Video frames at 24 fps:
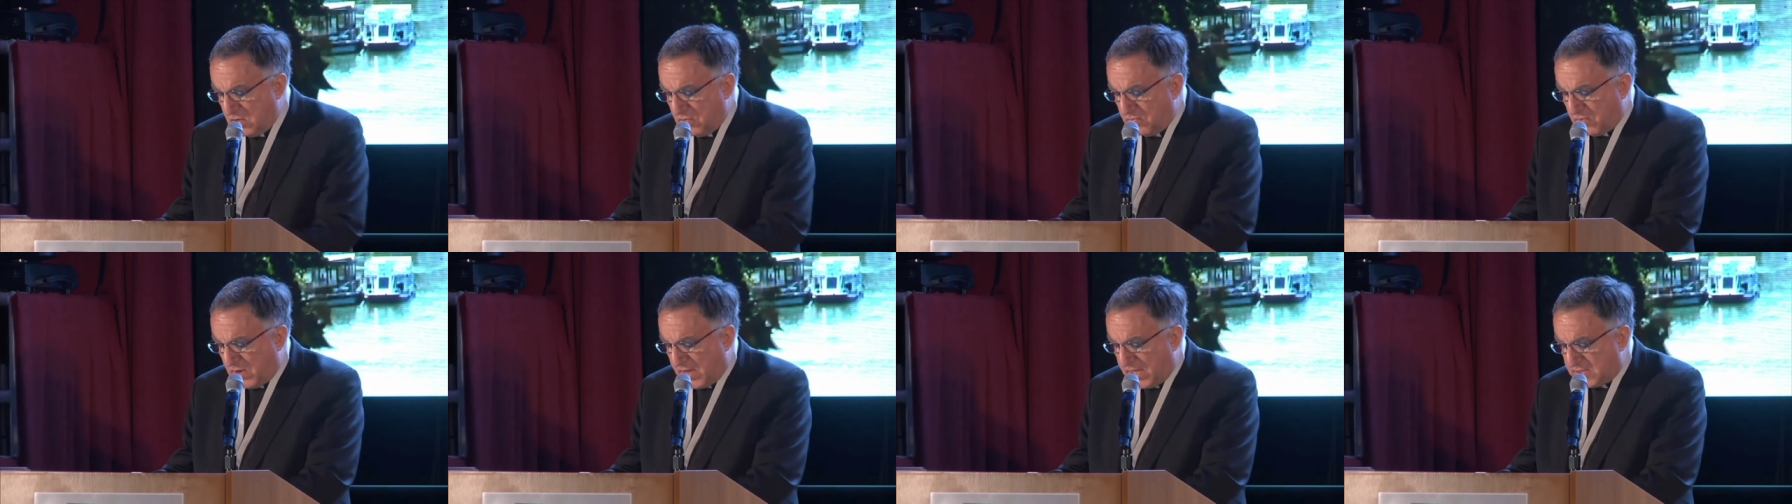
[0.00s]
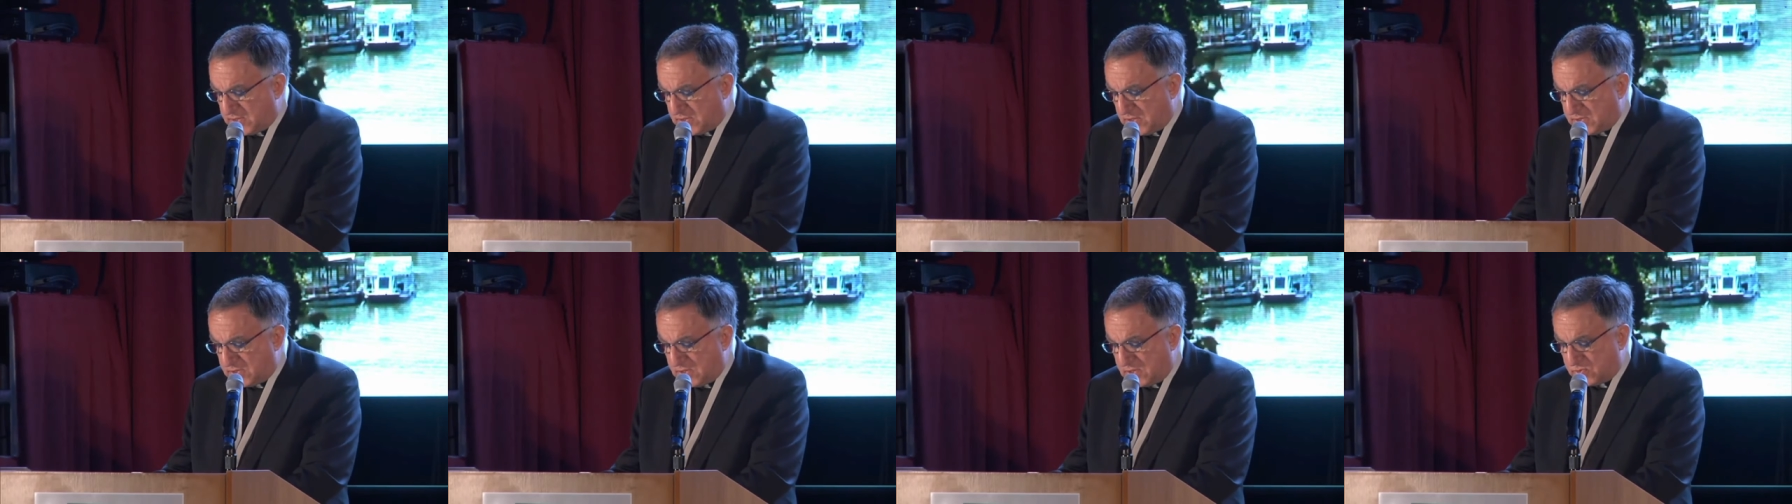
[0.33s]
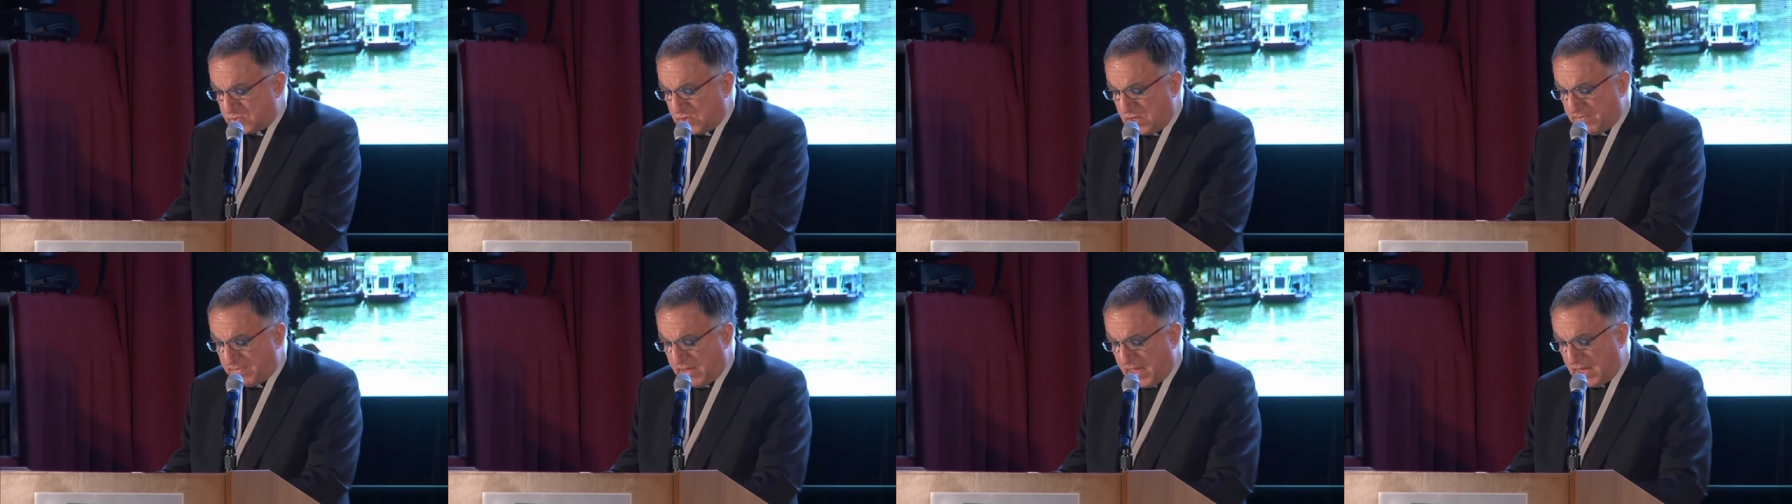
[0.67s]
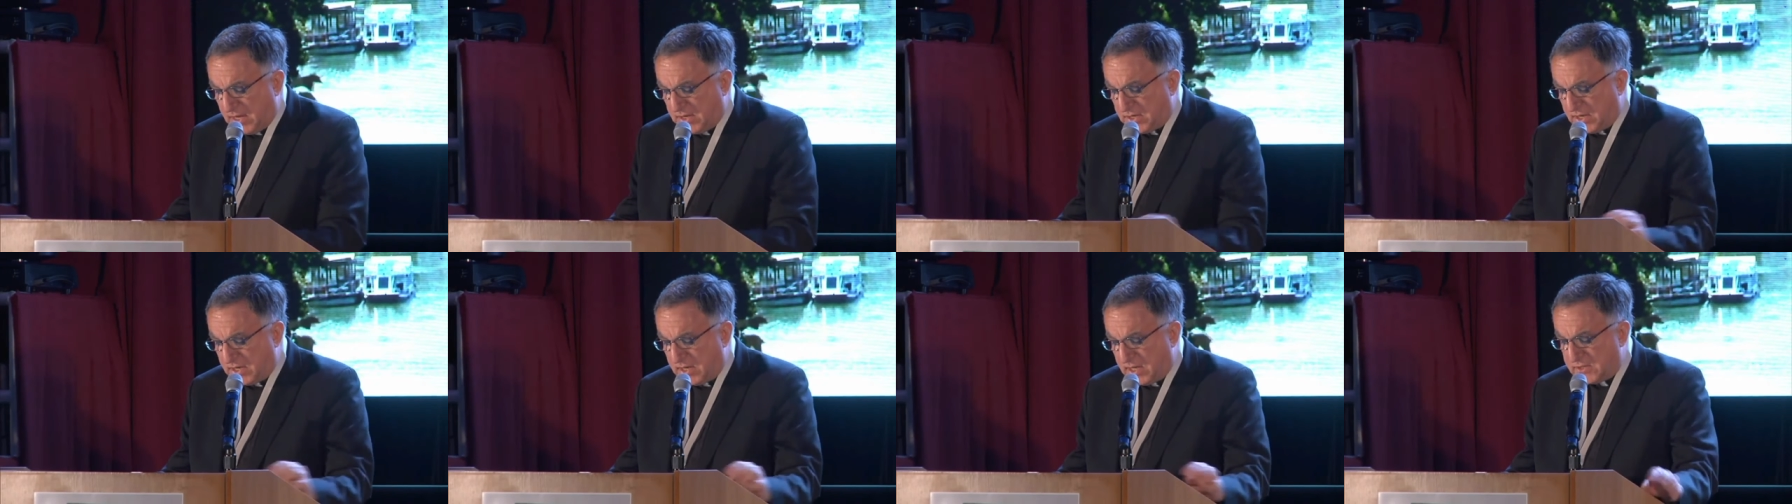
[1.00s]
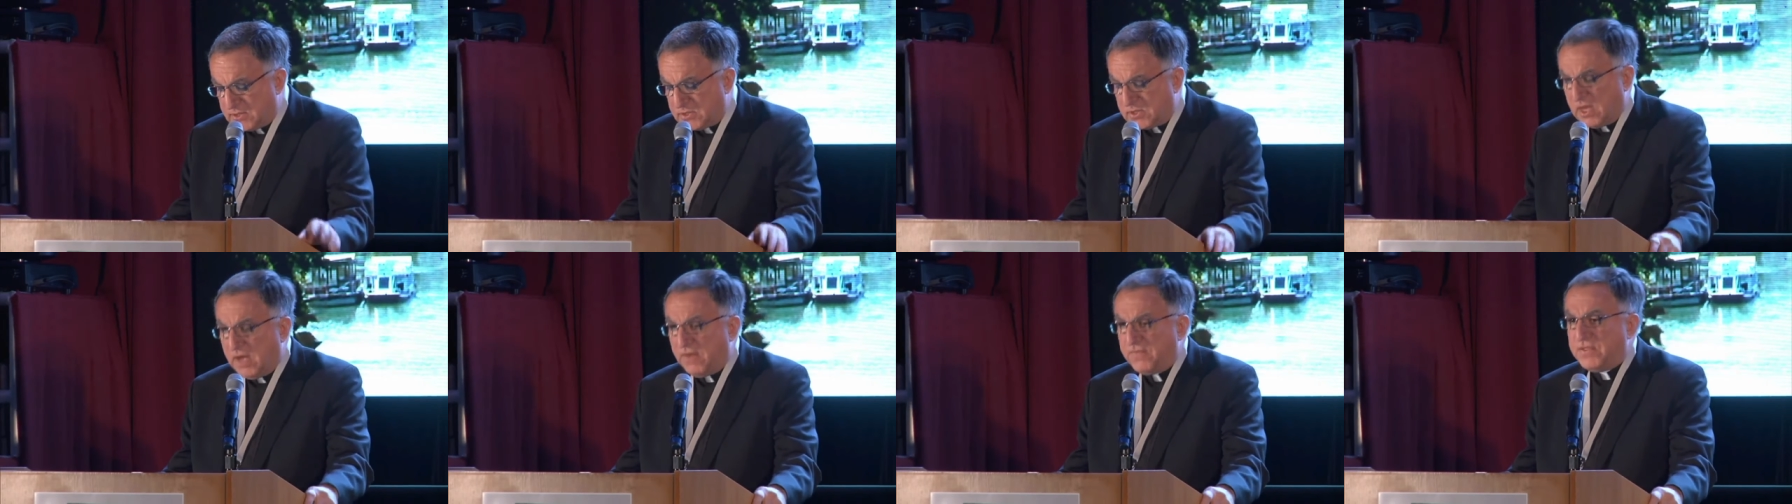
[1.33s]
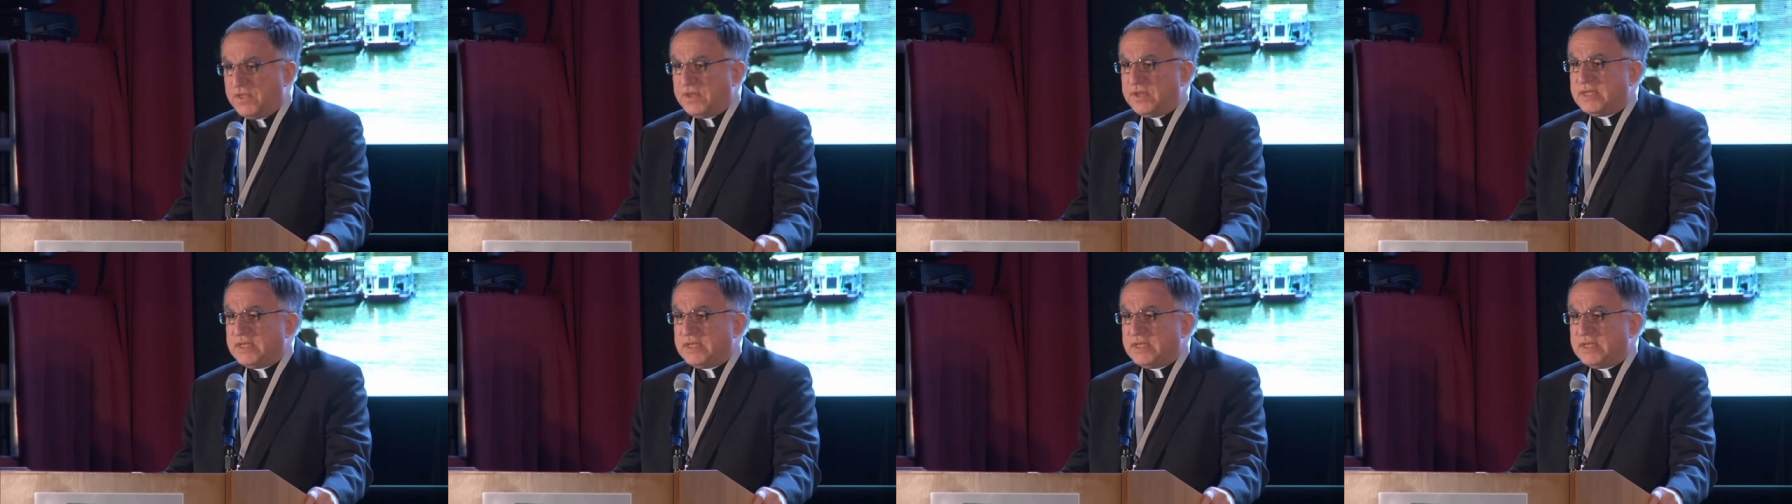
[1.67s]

Francis has reminded us of the